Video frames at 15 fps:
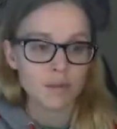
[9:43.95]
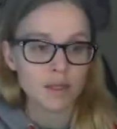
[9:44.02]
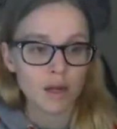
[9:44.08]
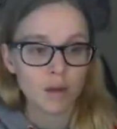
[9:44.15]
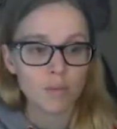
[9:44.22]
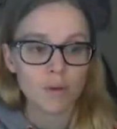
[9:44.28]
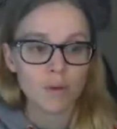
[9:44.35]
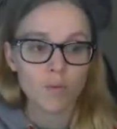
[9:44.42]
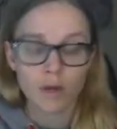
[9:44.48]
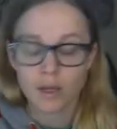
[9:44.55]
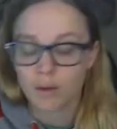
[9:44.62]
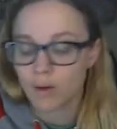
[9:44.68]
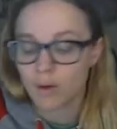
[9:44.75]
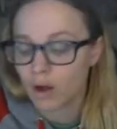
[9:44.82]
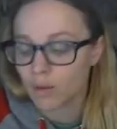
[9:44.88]
that I'll be
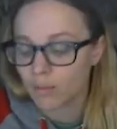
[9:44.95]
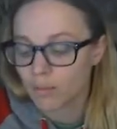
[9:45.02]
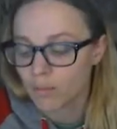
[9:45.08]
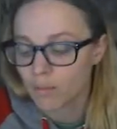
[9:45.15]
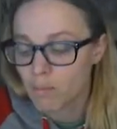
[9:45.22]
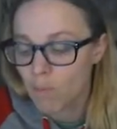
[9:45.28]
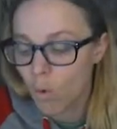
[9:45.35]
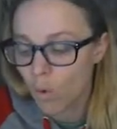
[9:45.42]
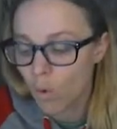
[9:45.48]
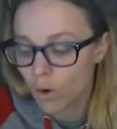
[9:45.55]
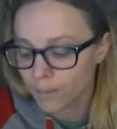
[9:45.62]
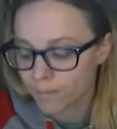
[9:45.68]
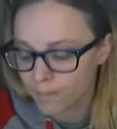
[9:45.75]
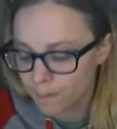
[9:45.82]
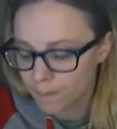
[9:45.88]
working on
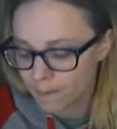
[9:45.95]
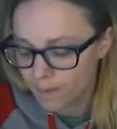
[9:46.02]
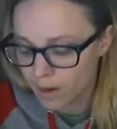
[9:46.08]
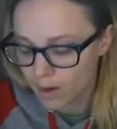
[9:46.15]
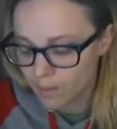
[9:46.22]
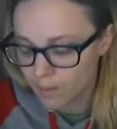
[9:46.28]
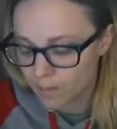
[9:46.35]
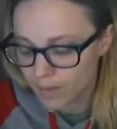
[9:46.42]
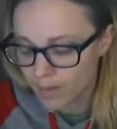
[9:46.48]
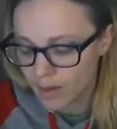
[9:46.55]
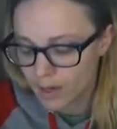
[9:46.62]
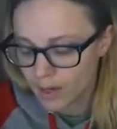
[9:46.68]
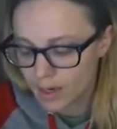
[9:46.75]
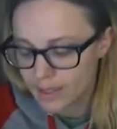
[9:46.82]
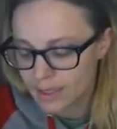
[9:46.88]
more. And
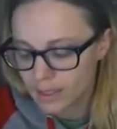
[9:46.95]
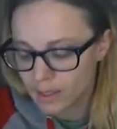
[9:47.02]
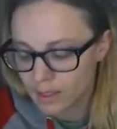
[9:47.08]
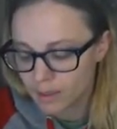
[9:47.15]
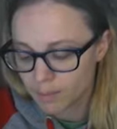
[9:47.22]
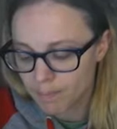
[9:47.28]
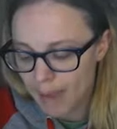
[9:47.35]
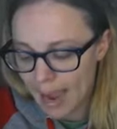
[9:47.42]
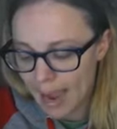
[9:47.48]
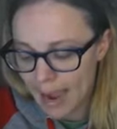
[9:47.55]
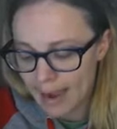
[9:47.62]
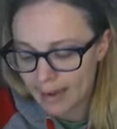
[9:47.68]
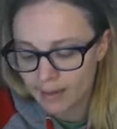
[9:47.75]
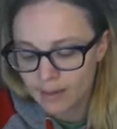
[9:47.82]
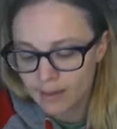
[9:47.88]
then I did a little
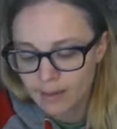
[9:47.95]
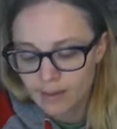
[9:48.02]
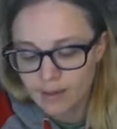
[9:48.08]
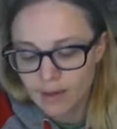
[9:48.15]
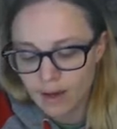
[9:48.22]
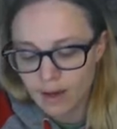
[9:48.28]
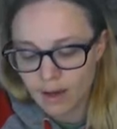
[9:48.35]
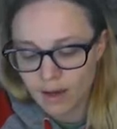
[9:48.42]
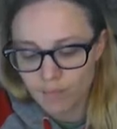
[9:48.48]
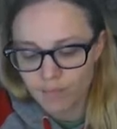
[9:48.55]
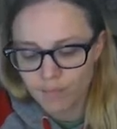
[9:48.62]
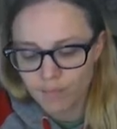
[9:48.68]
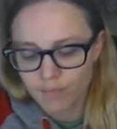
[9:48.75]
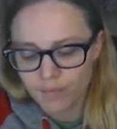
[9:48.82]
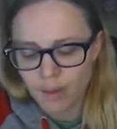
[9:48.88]
pack.
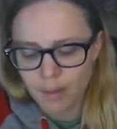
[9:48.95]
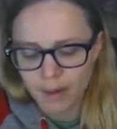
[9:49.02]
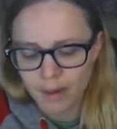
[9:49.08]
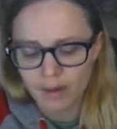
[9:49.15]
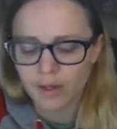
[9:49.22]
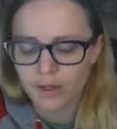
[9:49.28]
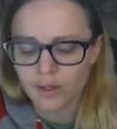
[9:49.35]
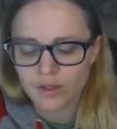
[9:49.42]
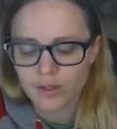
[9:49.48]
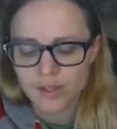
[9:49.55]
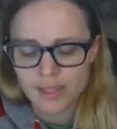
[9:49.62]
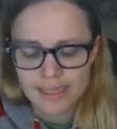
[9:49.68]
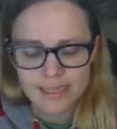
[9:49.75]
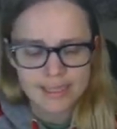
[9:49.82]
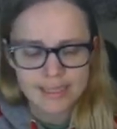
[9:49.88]
Apparently there's
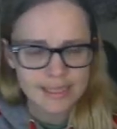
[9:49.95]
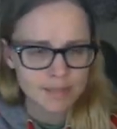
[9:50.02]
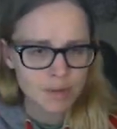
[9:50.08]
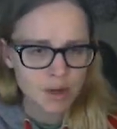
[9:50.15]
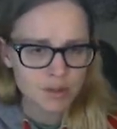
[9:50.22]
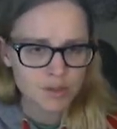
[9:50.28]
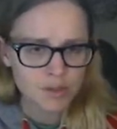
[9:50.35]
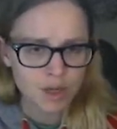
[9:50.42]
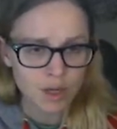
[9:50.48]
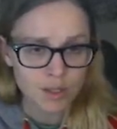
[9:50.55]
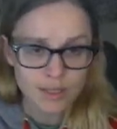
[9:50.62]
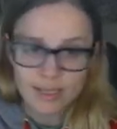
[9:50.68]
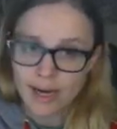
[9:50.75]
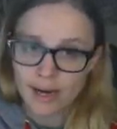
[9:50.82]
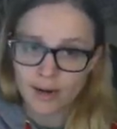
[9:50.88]
a D&D monster called
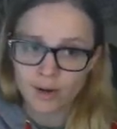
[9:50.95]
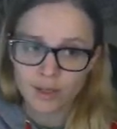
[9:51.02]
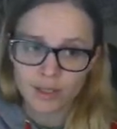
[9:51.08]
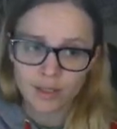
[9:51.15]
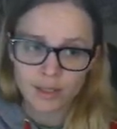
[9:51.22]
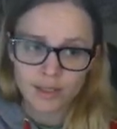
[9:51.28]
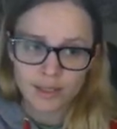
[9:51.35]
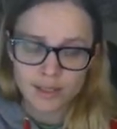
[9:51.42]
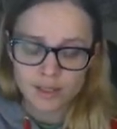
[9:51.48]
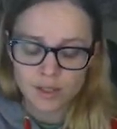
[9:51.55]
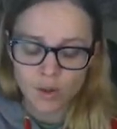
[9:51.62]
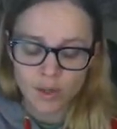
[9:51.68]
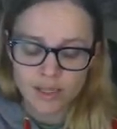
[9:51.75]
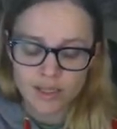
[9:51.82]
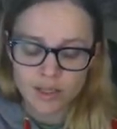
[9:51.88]
a tiger lily.
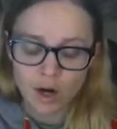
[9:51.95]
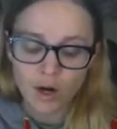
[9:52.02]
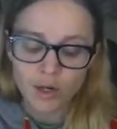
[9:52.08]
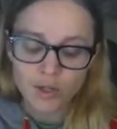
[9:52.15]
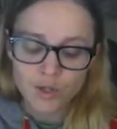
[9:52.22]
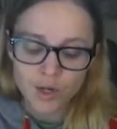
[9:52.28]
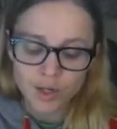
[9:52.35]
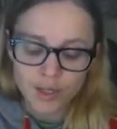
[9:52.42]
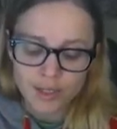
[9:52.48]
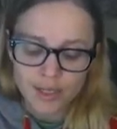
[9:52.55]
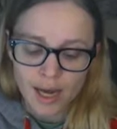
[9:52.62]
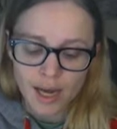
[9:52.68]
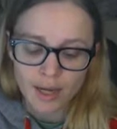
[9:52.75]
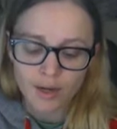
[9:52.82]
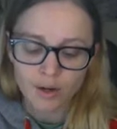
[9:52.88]
So I started drawing a
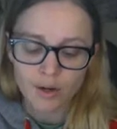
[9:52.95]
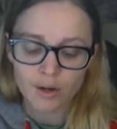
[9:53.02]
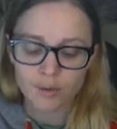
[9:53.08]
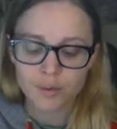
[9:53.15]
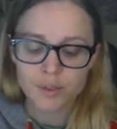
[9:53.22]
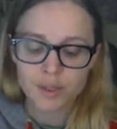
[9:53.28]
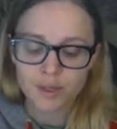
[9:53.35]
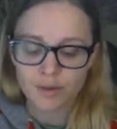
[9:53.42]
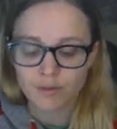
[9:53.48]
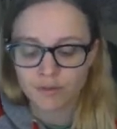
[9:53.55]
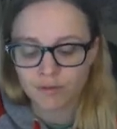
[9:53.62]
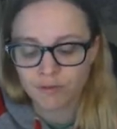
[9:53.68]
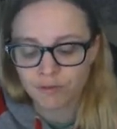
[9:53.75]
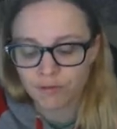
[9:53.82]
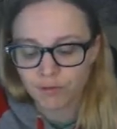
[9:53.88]
tiger and I was going to
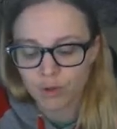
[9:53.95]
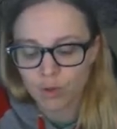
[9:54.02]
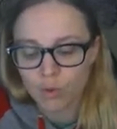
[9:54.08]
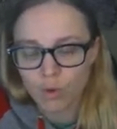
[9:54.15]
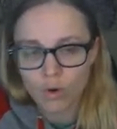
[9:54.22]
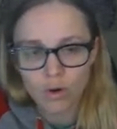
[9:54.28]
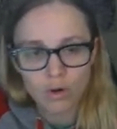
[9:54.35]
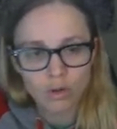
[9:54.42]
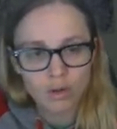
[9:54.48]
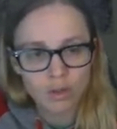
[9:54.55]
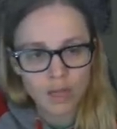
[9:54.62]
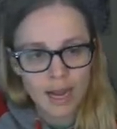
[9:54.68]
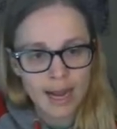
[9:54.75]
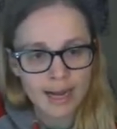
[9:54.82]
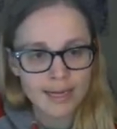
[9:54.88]

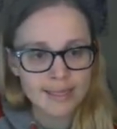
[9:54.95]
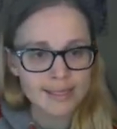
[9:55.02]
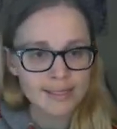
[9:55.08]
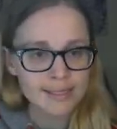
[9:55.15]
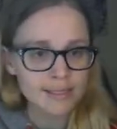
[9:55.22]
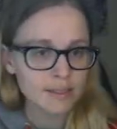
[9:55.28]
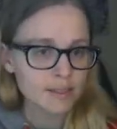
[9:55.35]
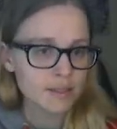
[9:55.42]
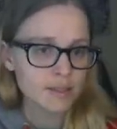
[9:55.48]
floralize it.